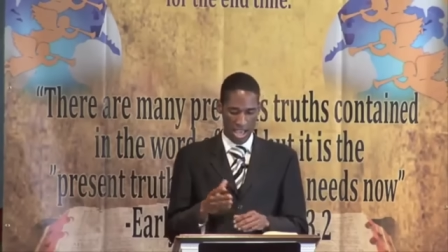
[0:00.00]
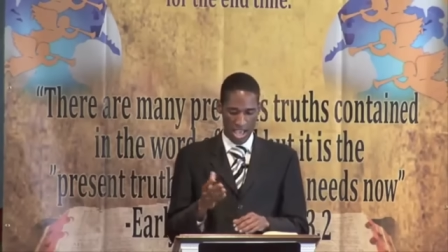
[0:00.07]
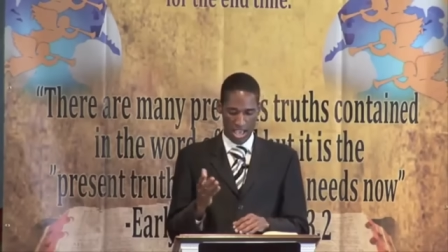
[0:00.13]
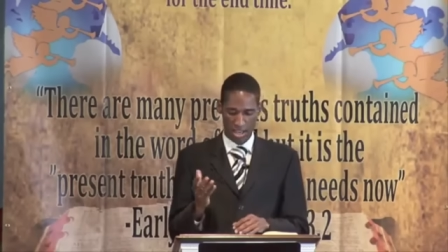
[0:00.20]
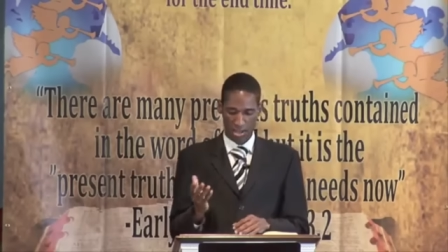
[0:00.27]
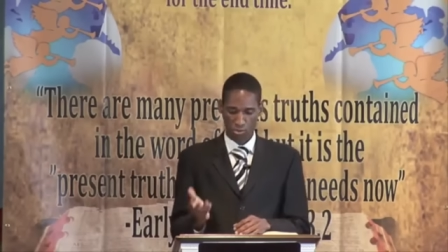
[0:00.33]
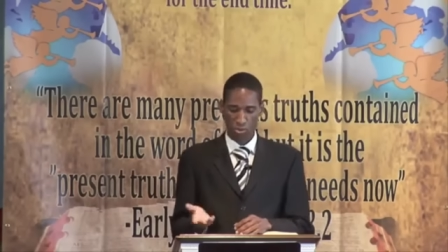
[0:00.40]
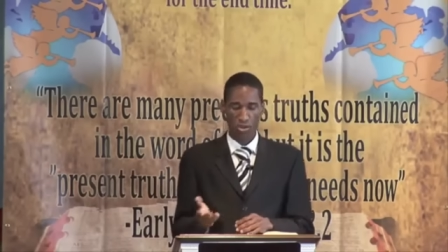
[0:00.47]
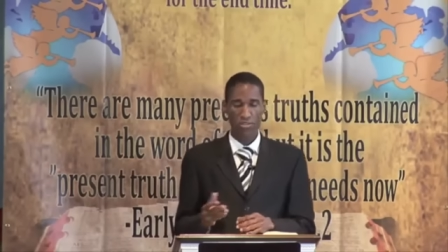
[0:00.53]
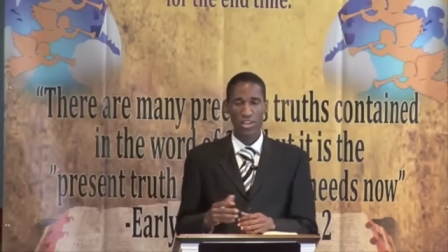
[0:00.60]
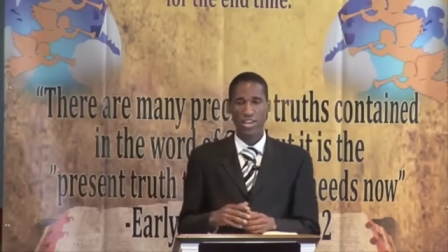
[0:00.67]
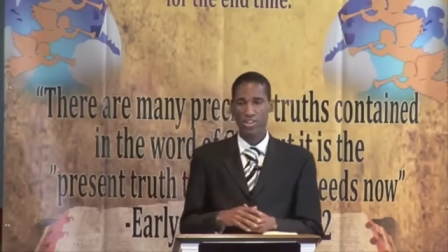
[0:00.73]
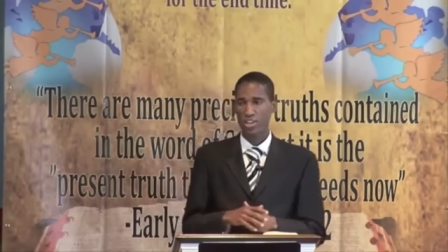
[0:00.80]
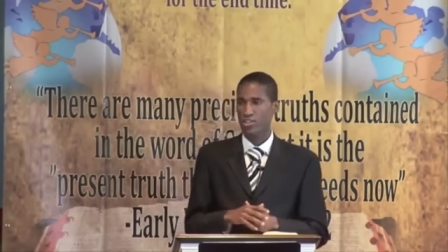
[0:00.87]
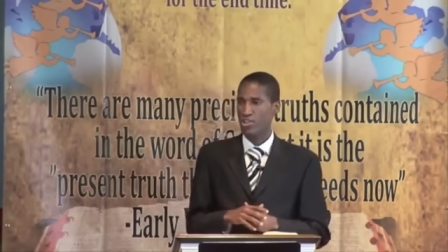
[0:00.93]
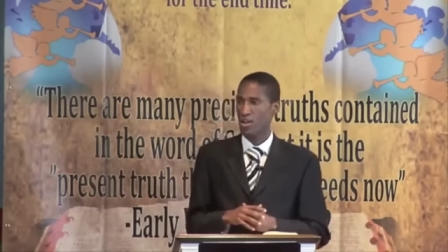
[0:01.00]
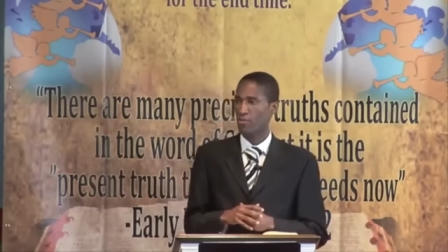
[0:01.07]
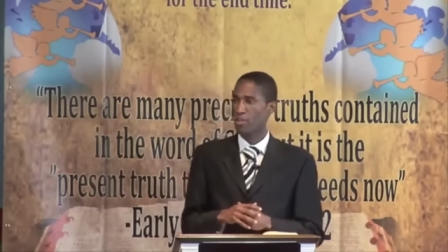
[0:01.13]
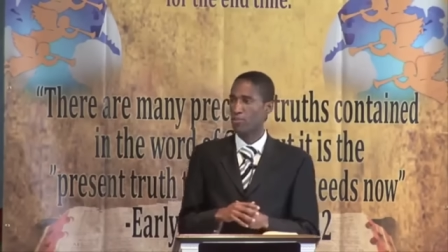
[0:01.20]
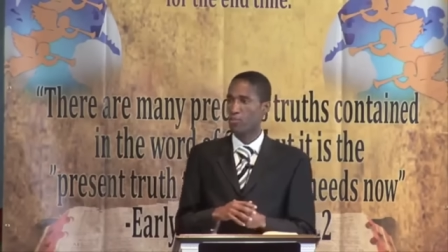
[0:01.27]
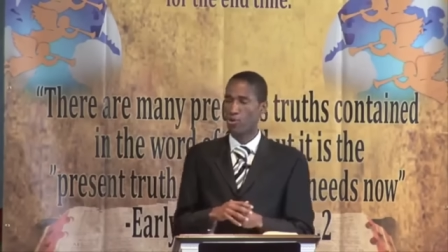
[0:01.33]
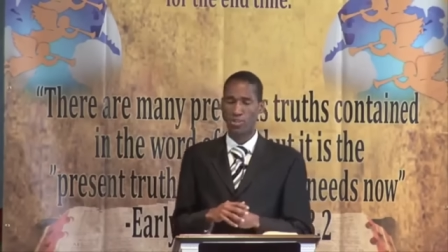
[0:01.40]
And in Revelation
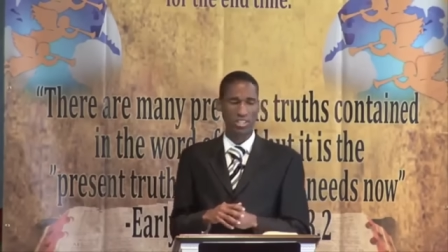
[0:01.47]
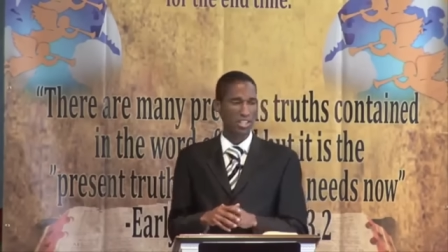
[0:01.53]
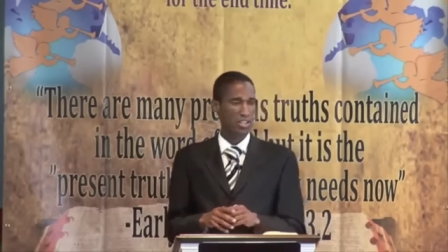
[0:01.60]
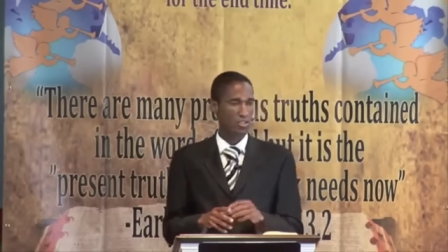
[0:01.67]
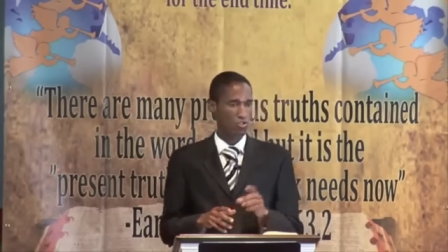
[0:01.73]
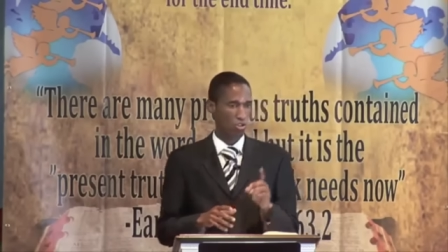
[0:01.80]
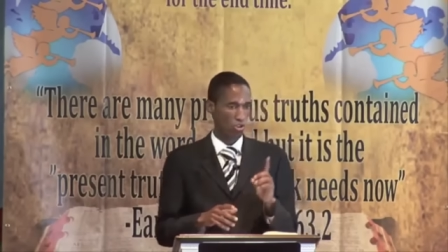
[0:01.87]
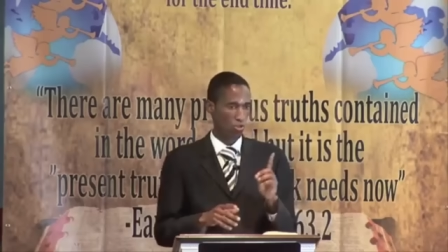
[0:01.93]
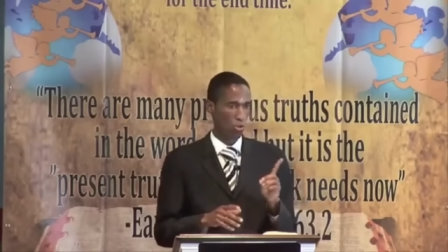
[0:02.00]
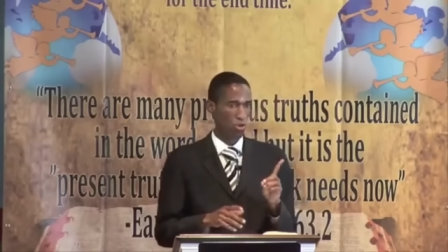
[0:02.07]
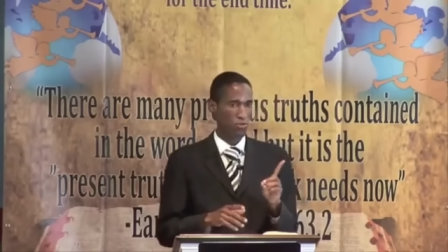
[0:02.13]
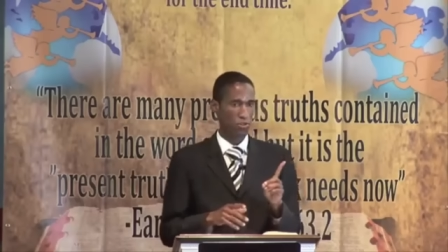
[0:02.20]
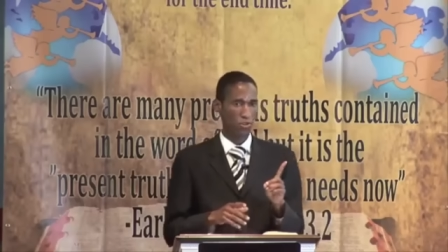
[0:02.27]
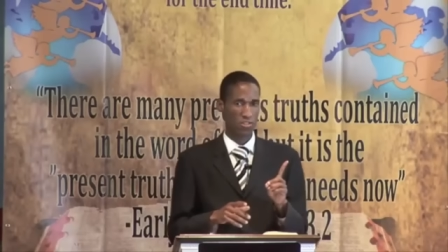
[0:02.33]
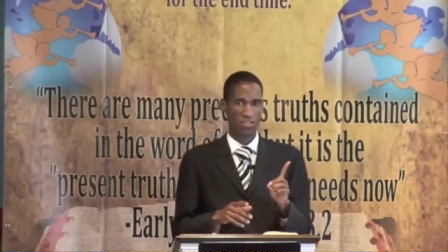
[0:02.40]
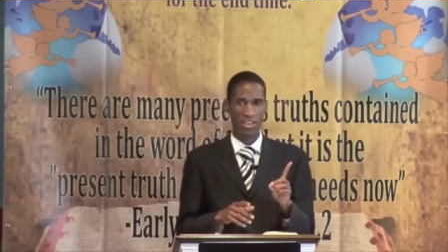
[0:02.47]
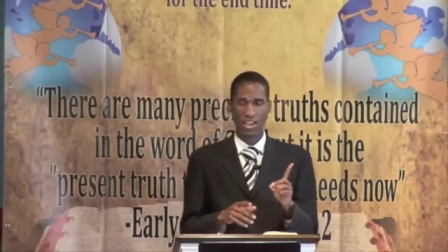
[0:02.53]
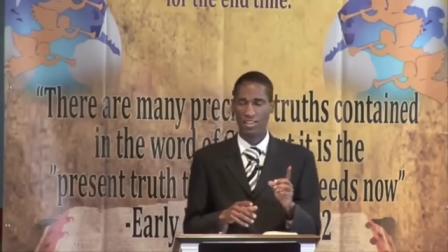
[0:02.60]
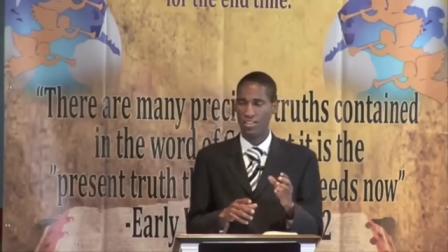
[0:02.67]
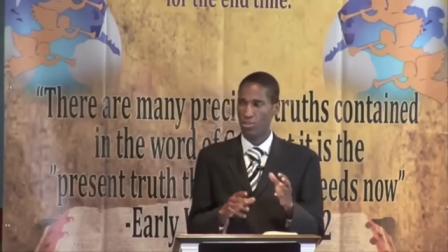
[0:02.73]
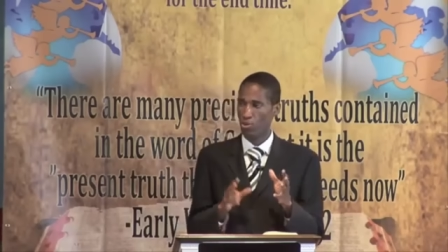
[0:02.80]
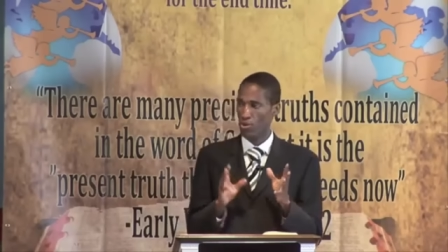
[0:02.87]
chapter 14, just one verse
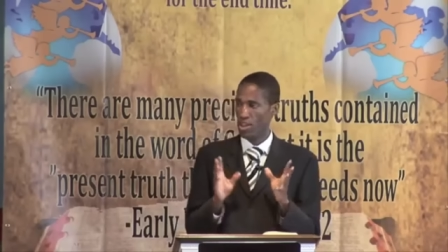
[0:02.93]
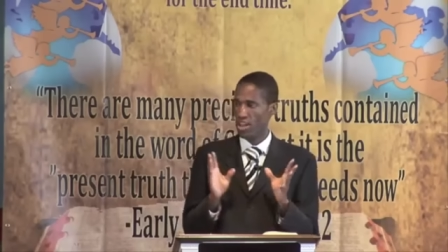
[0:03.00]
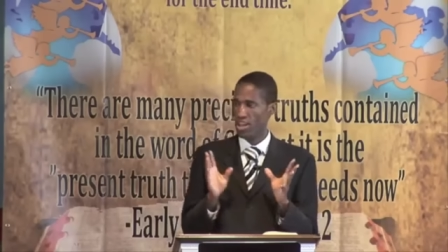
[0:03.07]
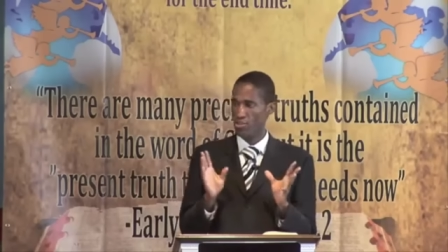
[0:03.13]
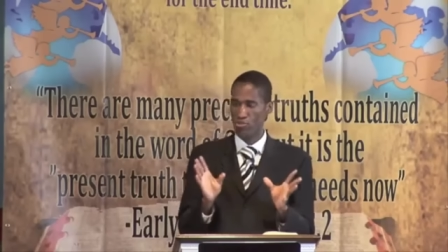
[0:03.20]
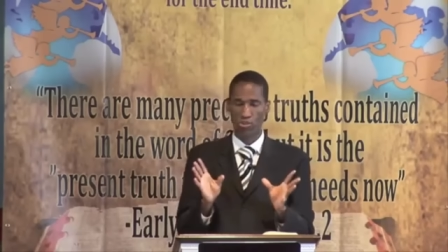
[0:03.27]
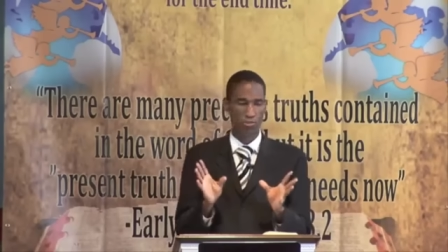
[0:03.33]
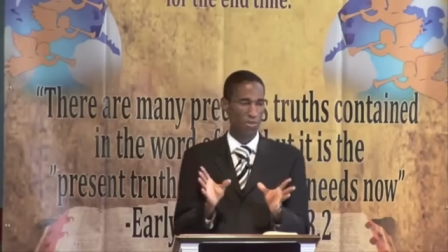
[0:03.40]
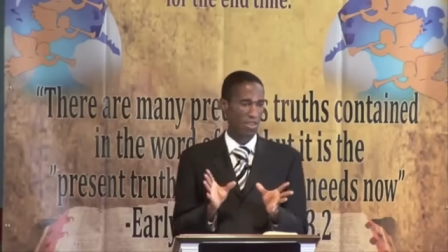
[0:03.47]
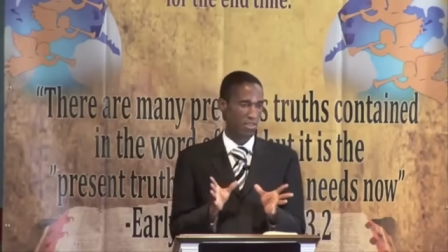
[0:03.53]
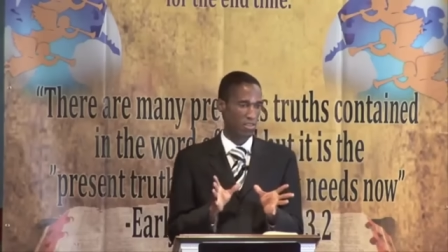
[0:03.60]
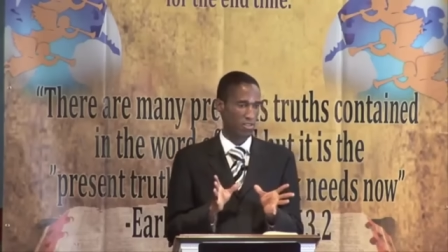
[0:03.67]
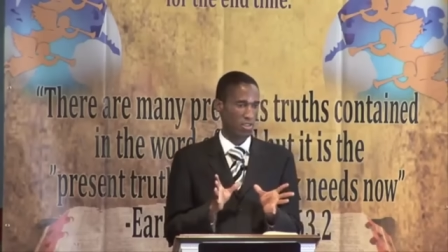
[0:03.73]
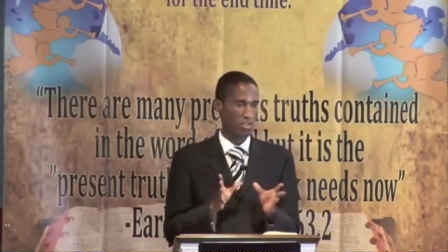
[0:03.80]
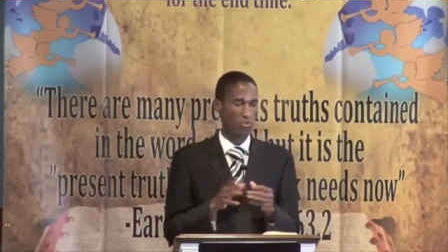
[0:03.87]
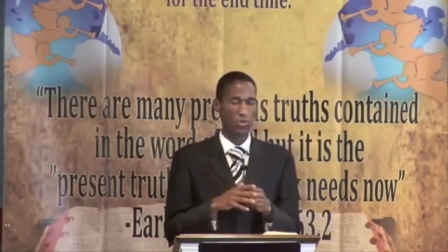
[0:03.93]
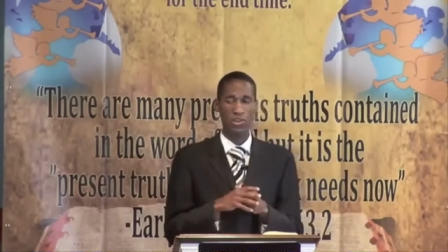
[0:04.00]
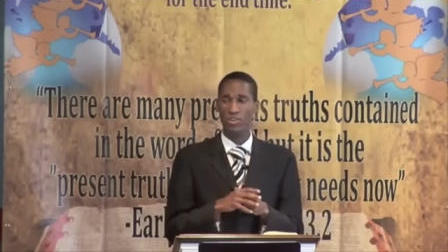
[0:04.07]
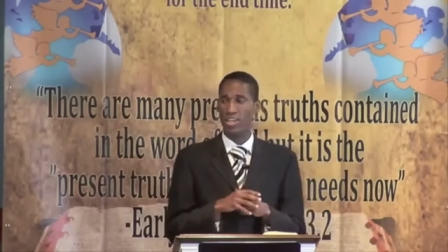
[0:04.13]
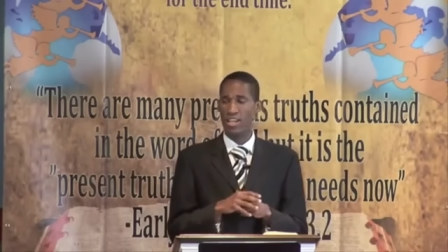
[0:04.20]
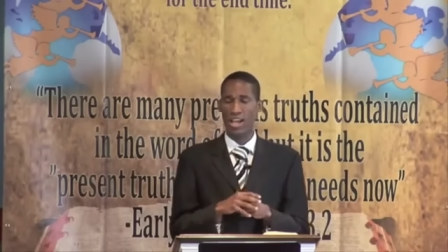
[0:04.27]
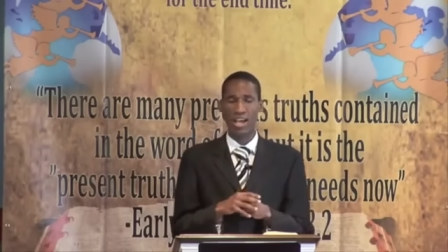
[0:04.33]
there, the three angels' messages we're
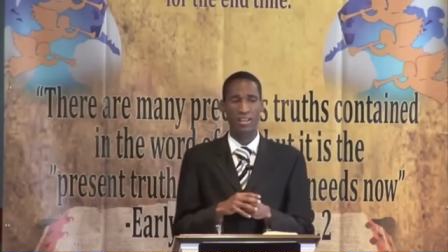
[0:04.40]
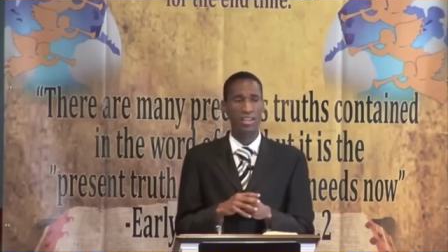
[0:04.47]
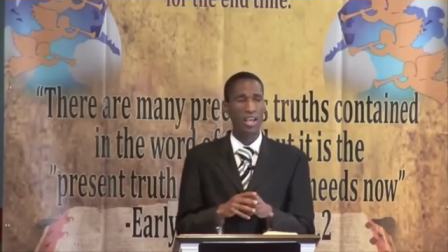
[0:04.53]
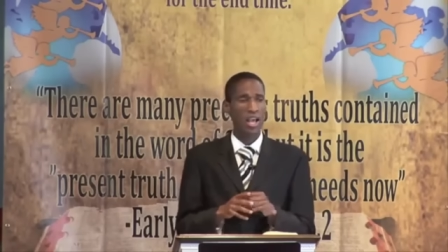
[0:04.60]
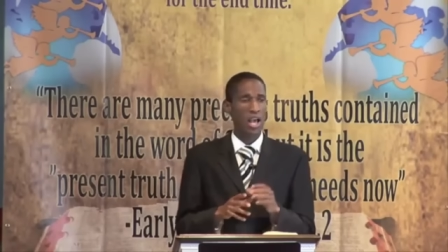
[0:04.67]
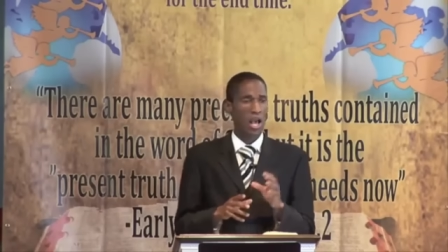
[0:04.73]
looking at,